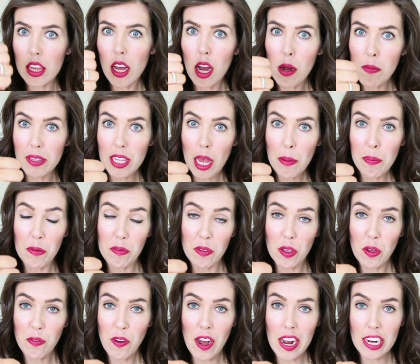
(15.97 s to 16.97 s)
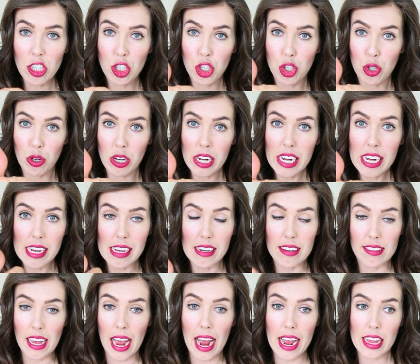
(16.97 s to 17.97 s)
thumbs up if you find
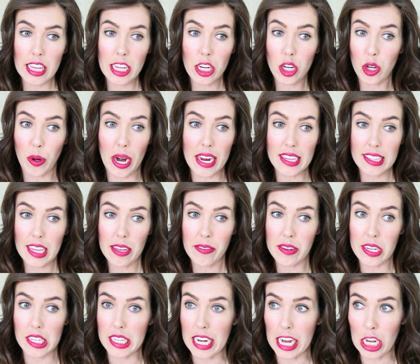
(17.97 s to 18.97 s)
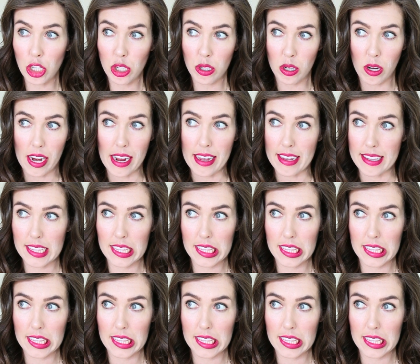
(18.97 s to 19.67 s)
trees highly aggressive and dangerous.